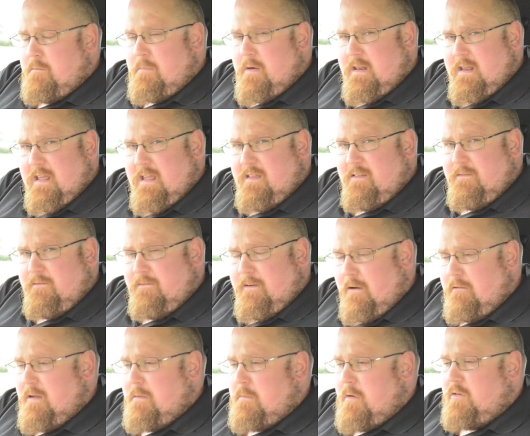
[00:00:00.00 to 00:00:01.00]
but it is
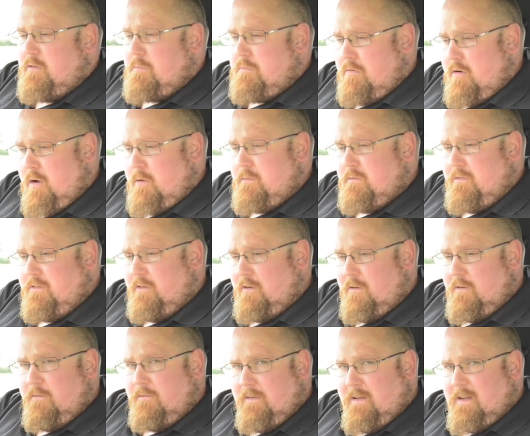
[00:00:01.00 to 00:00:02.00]
very much prone
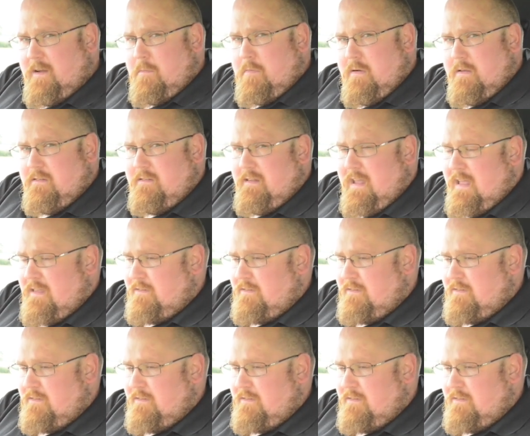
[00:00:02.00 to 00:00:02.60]
to fingerprints